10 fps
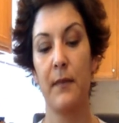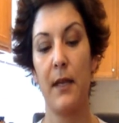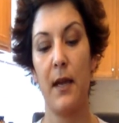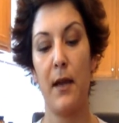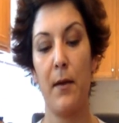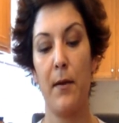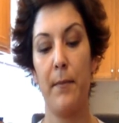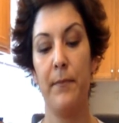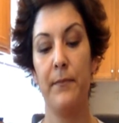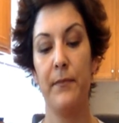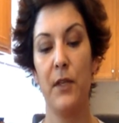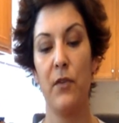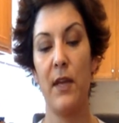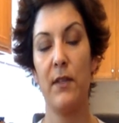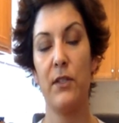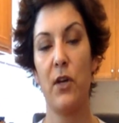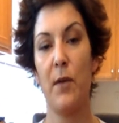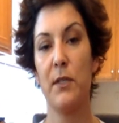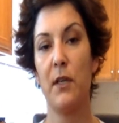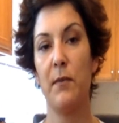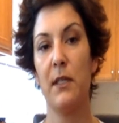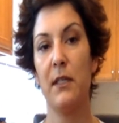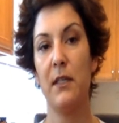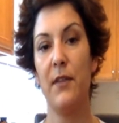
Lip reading: they have the tops on them,